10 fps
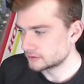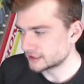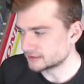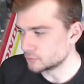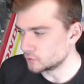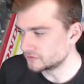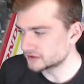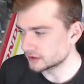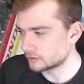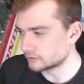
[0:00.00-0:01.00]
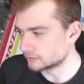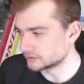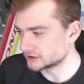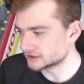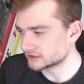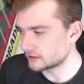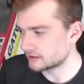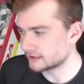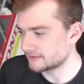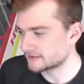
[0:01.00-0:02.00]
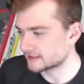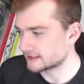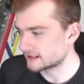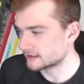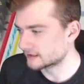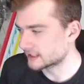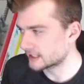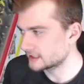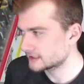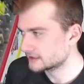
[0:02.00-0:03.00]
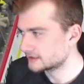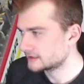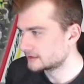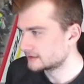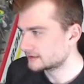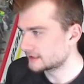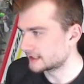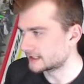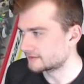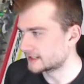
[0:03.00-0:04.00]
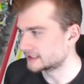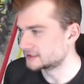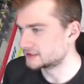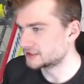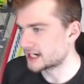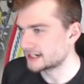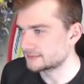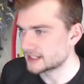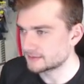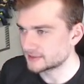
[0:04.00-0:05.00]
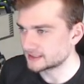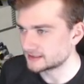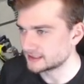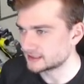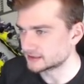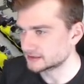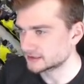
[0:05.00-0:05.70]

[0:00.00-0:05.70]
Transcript: Nice moves. Oh, just left it there. Okay. Thought I'd give that a shot. I'm not a big deker,